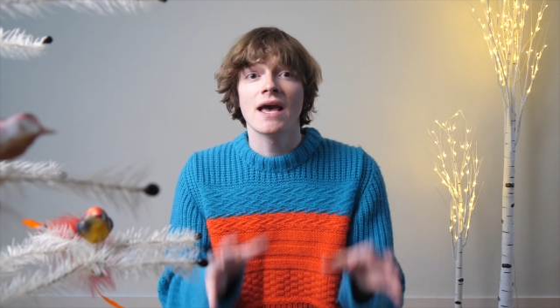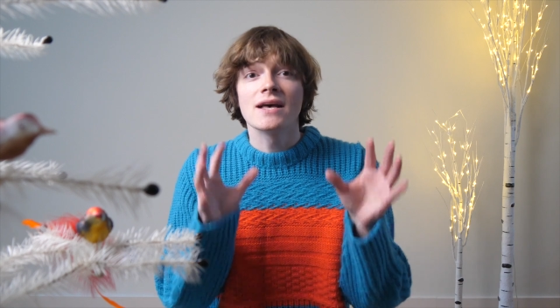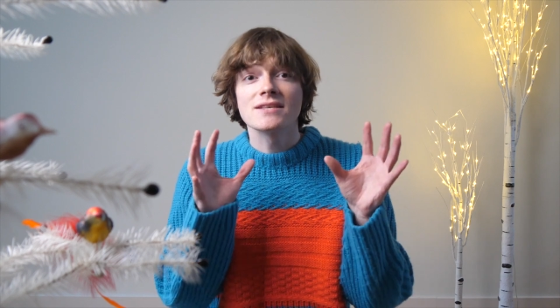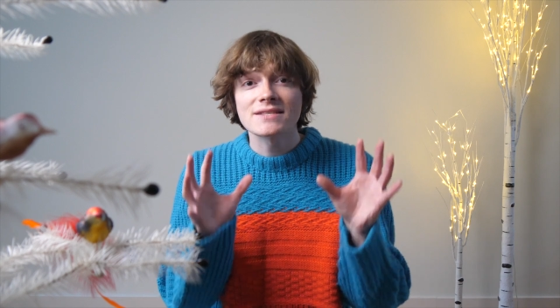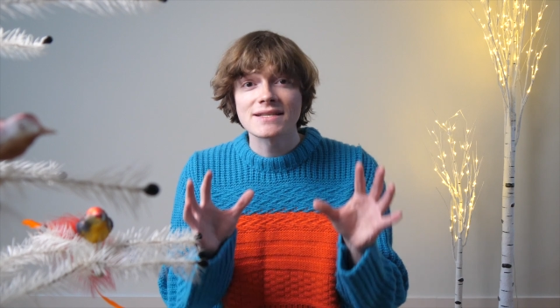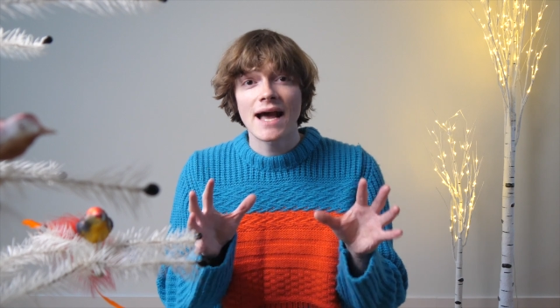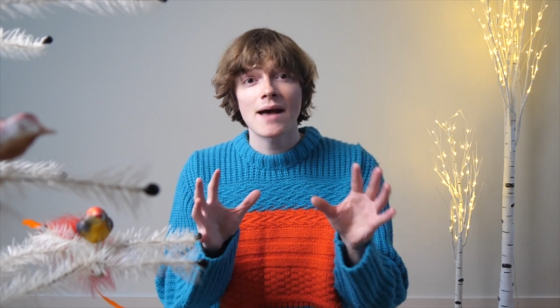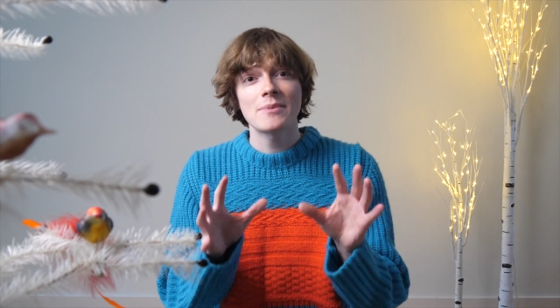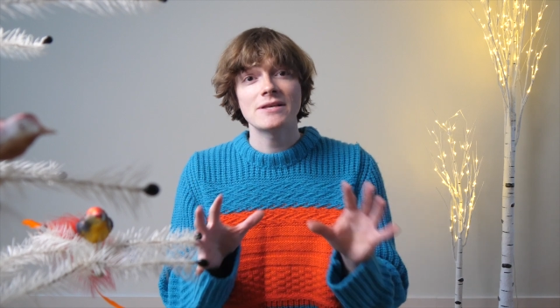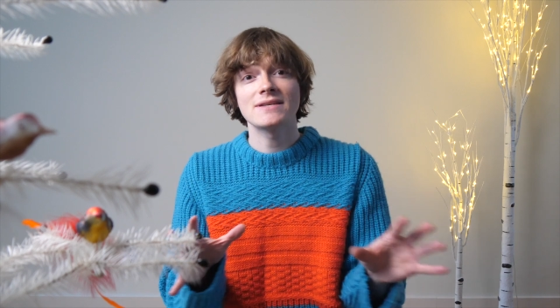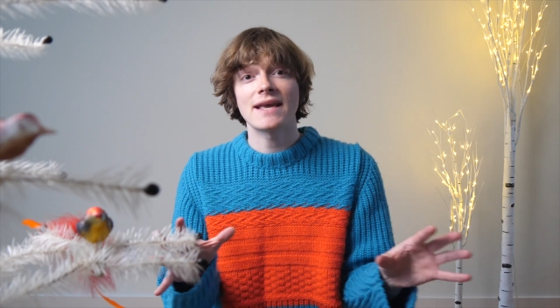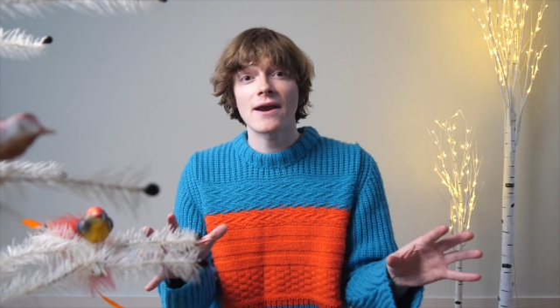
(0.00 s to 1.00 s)
Snap
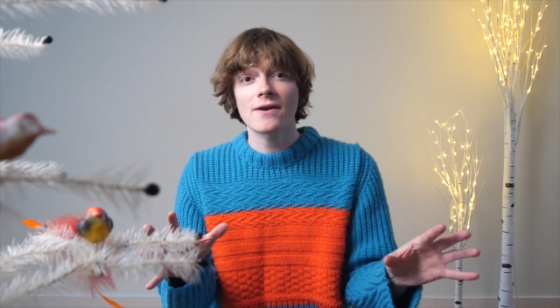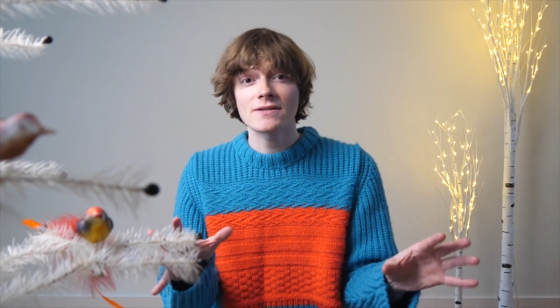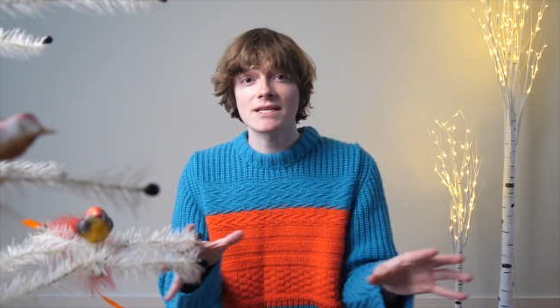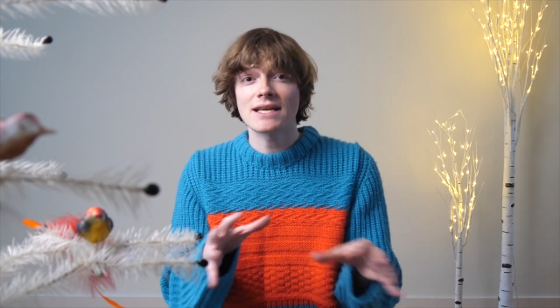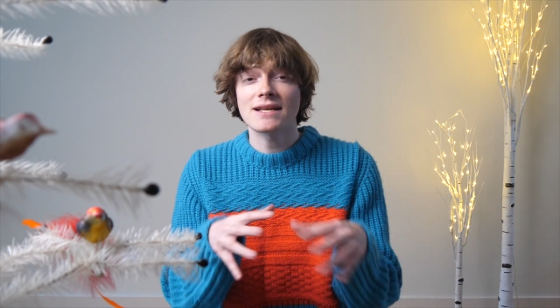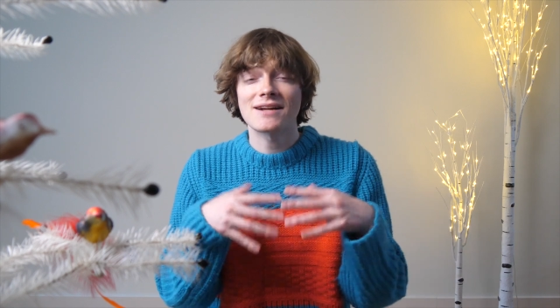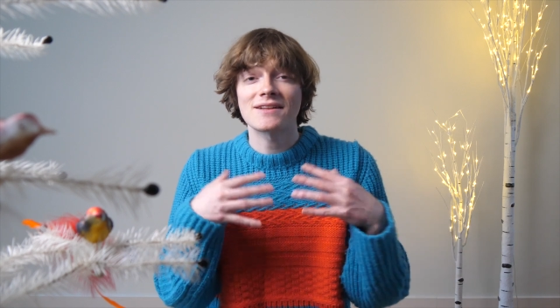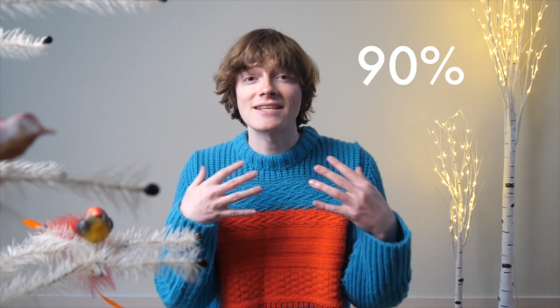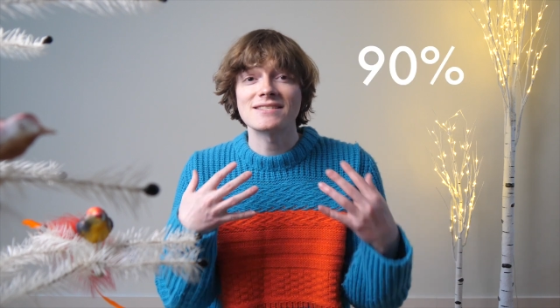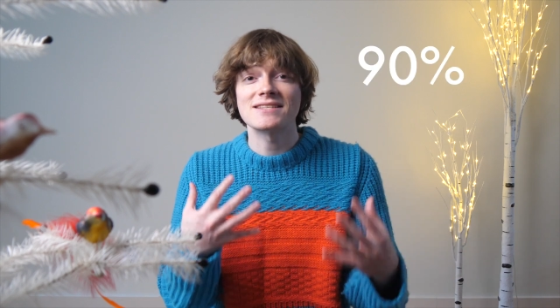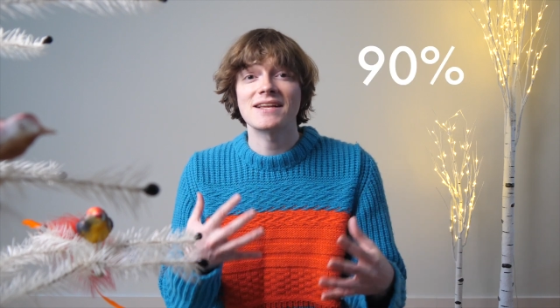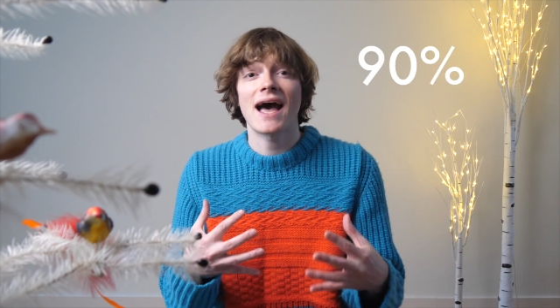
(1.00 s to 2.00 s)
has guaranteed at
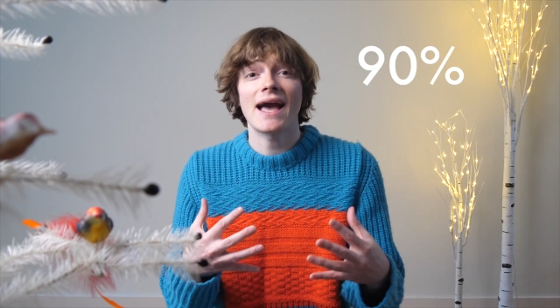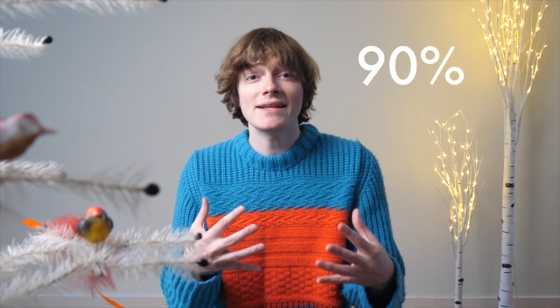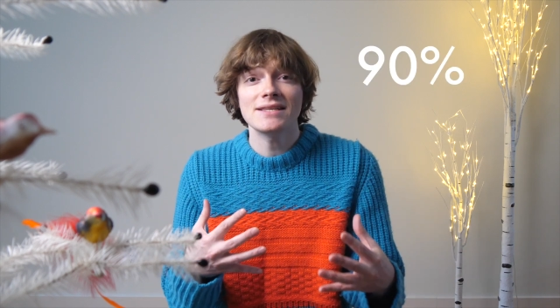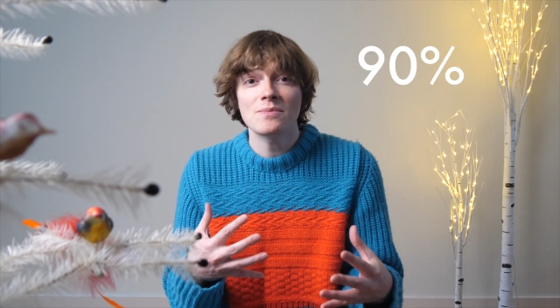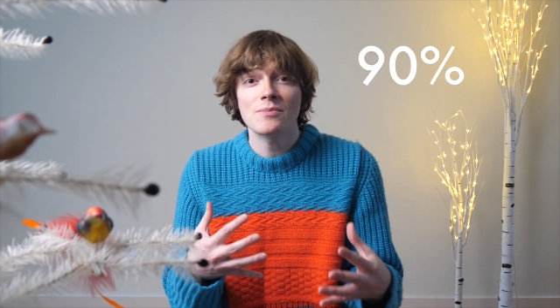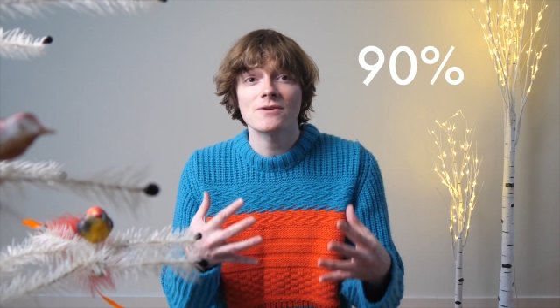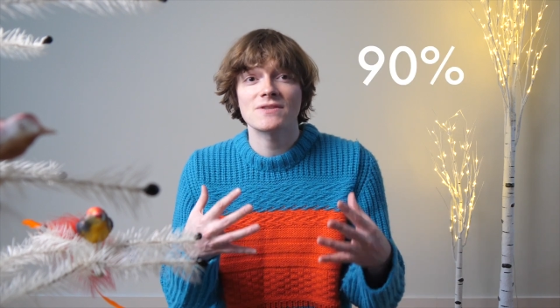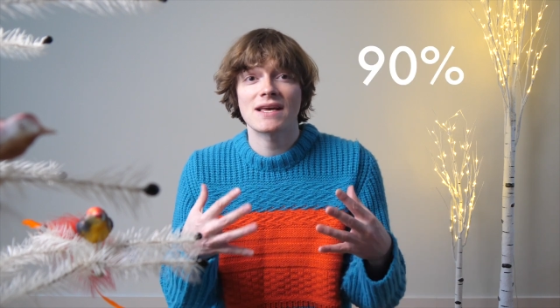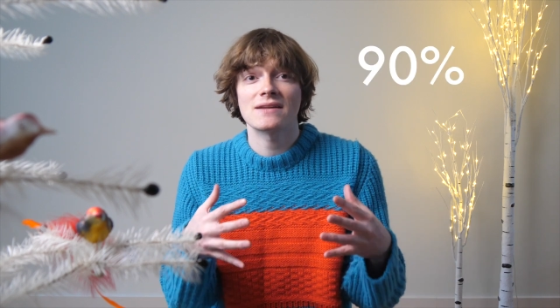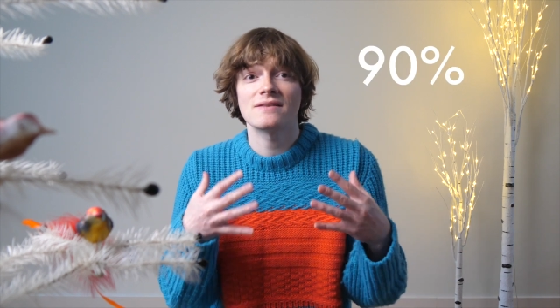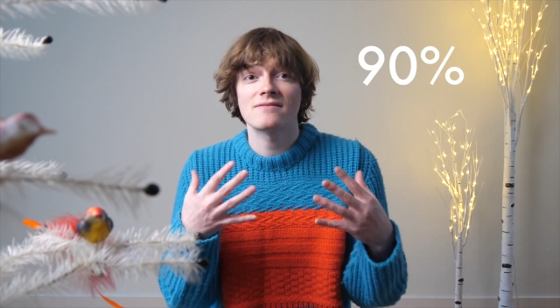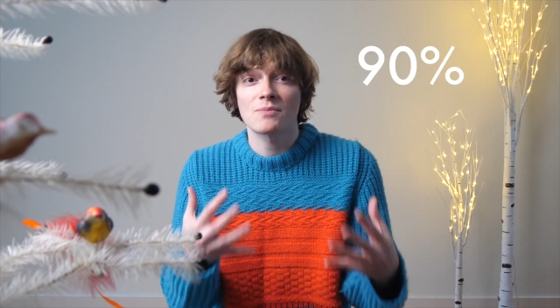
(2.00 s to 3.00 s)
least
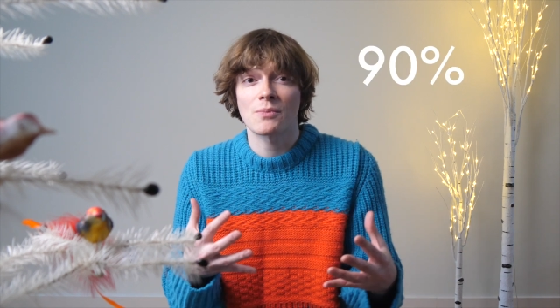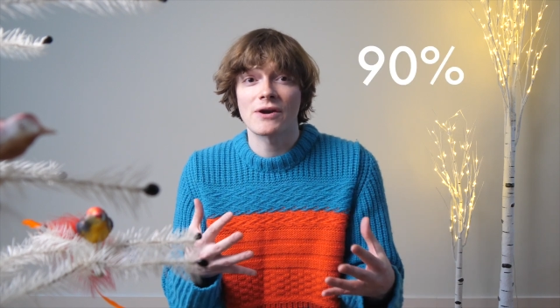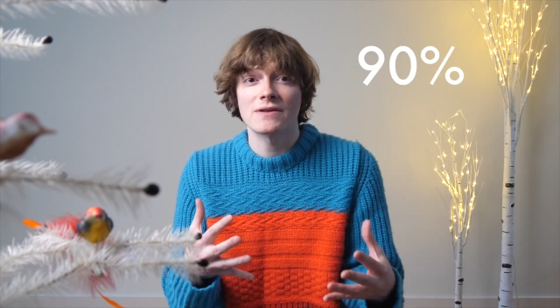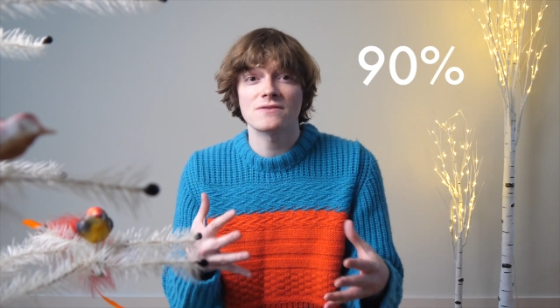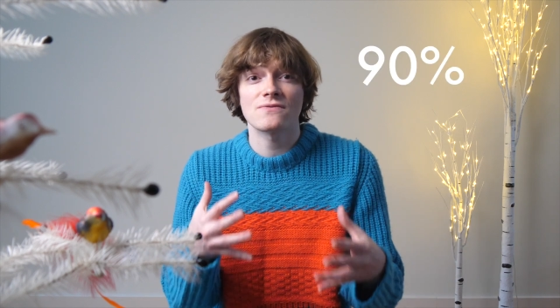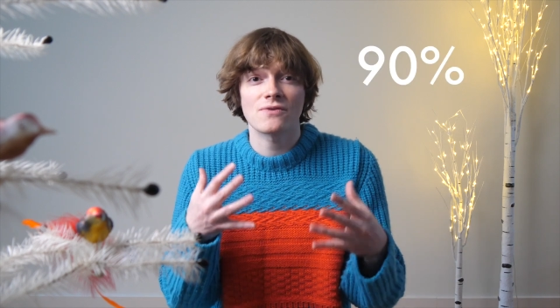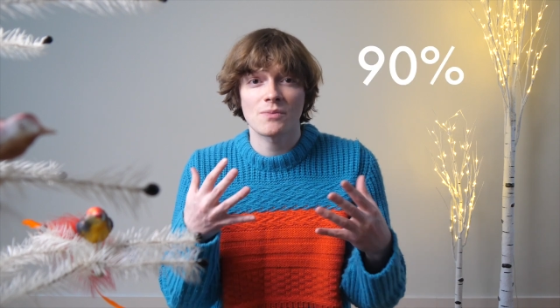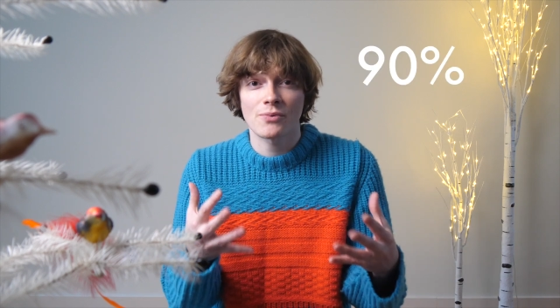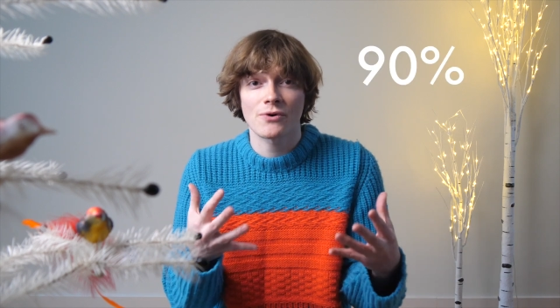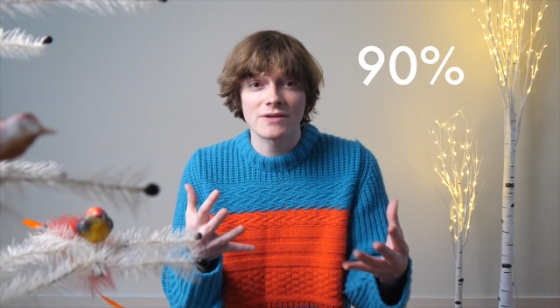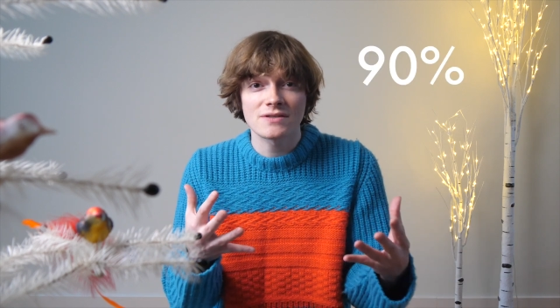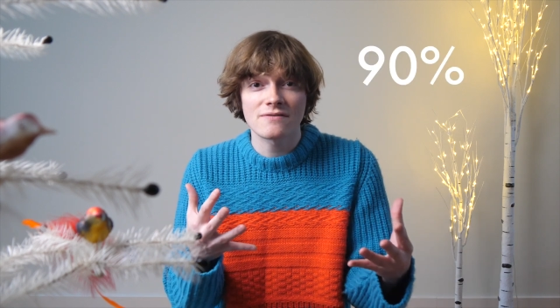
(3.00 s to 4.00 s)
90% of the prints for
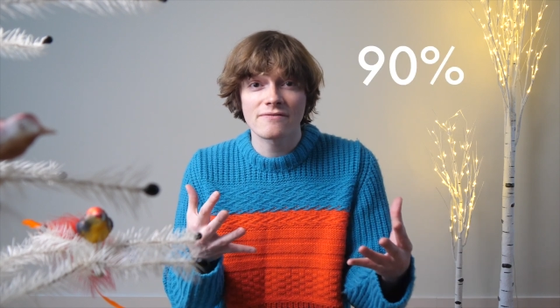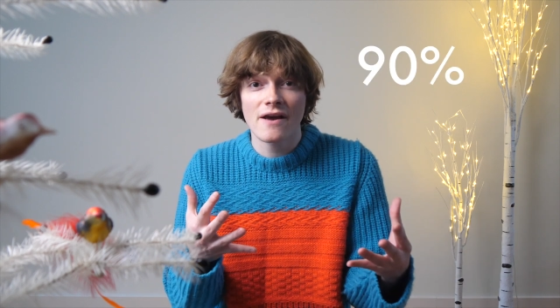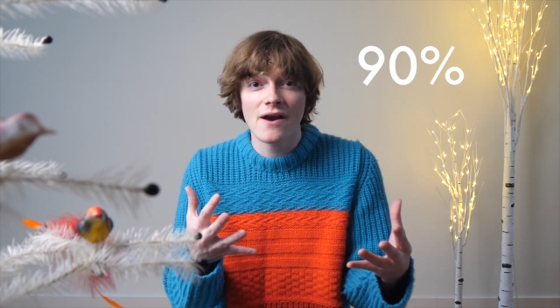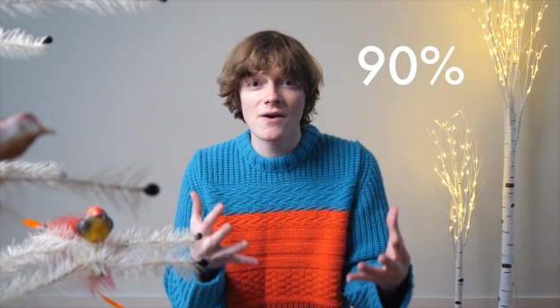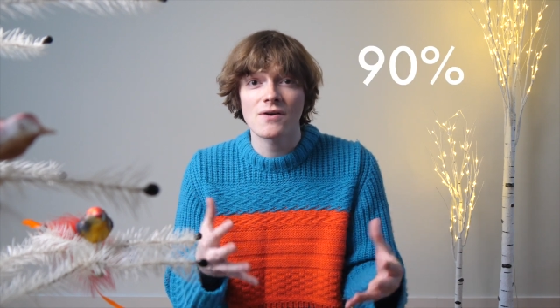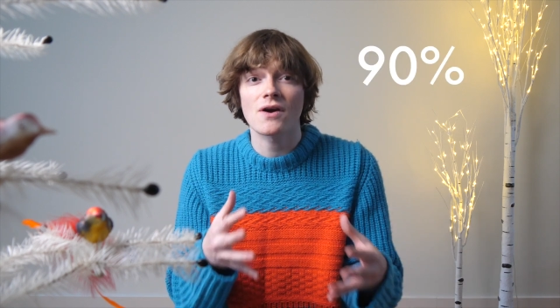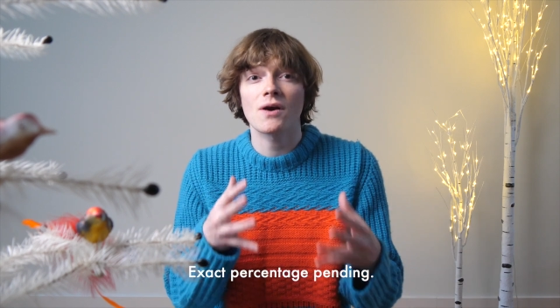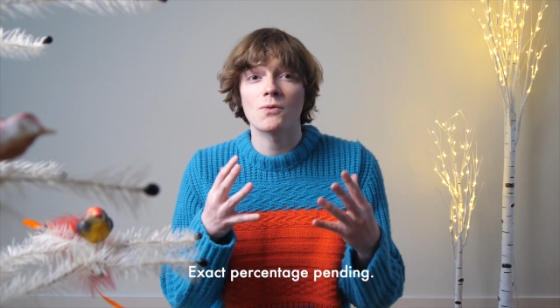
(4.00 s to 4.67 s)
Print Affair